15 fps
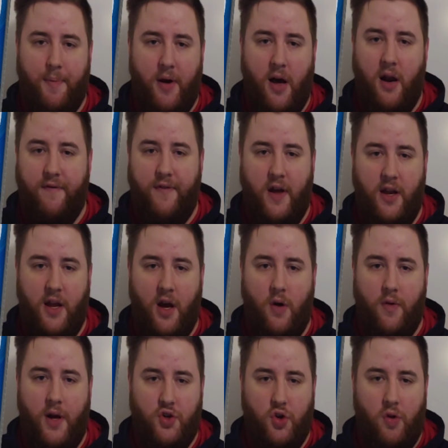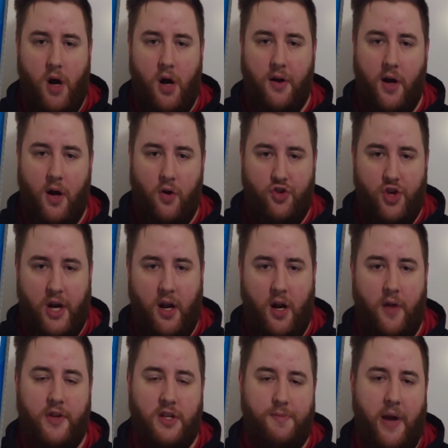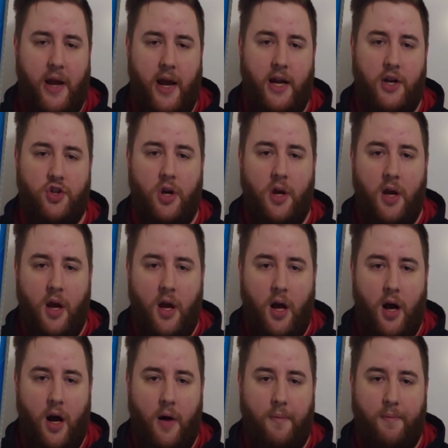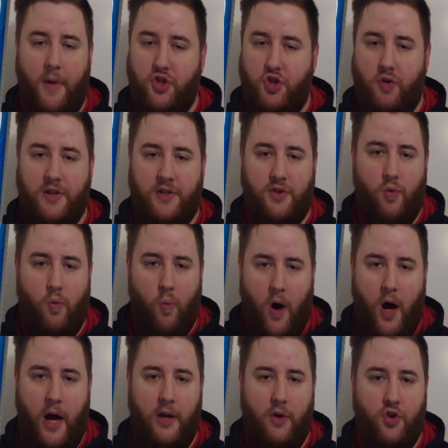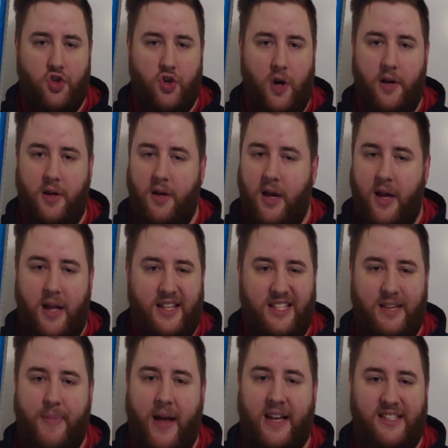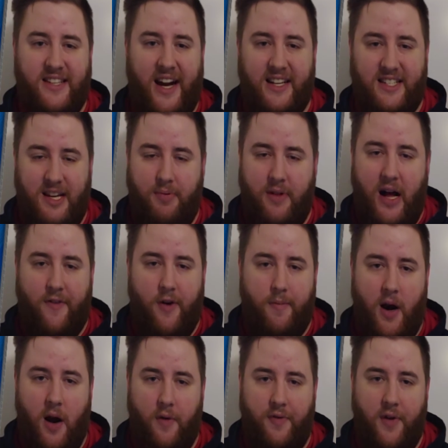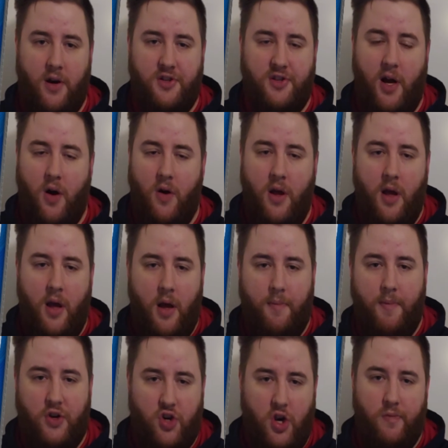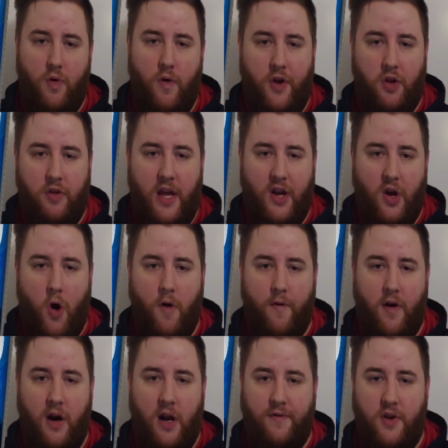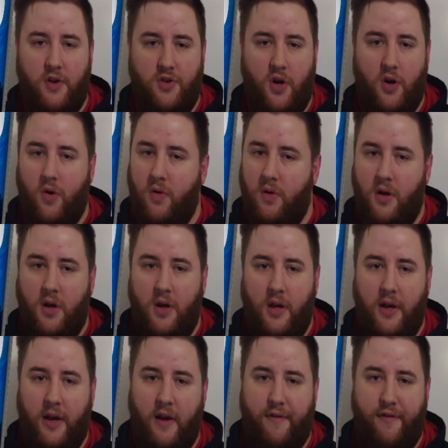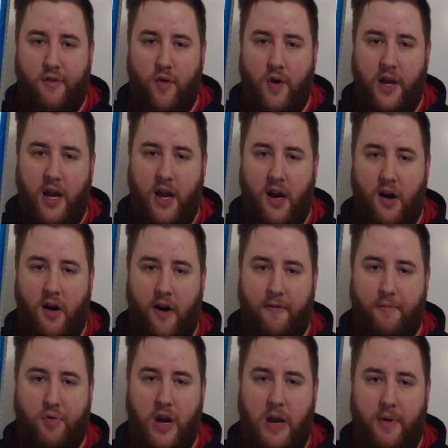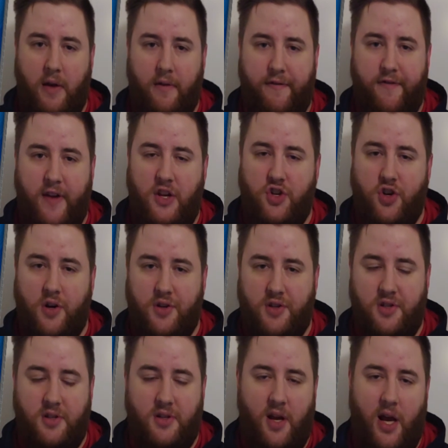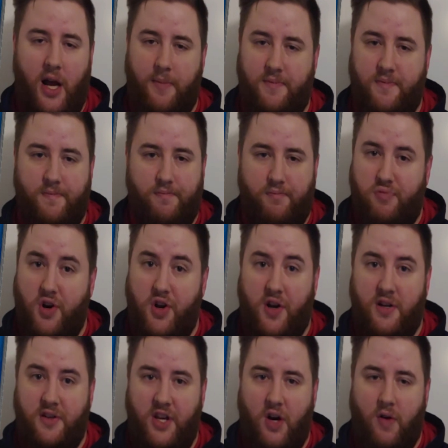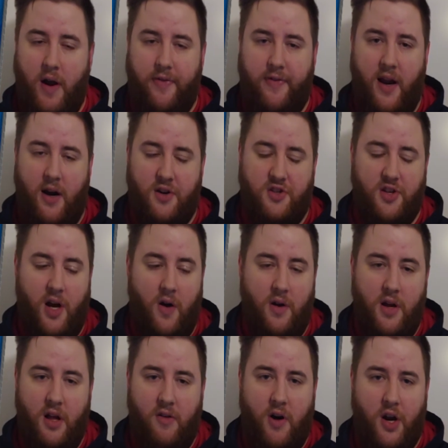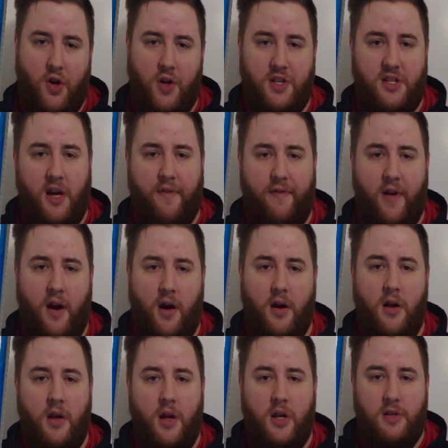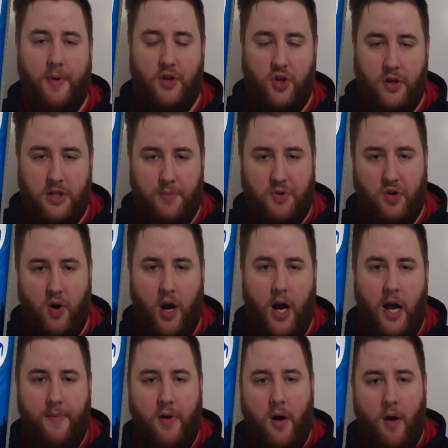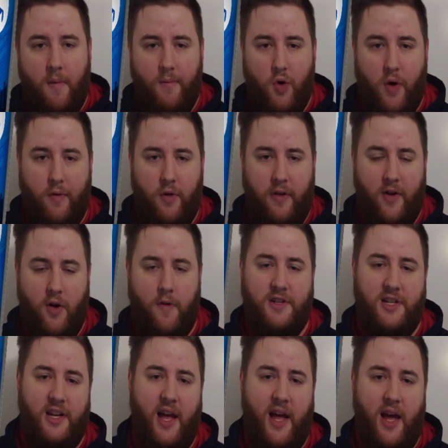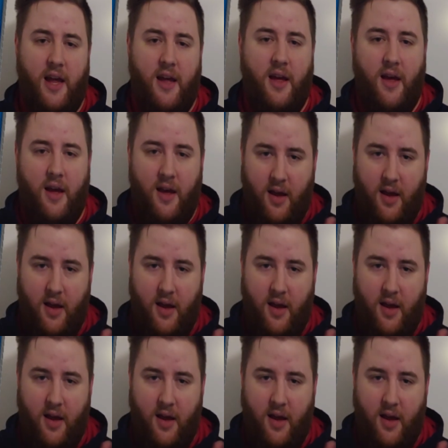I put out a video not too long ago. Check it on this page. Uh, a bunch of reasons why you should. It's the best dynasty platform out there. So make sure you move your league over, and if you do, you get a free year of premium features. Um, pretty good deal right there. So a lot of good stuff there. Make sure you subscribe. Move your league over today.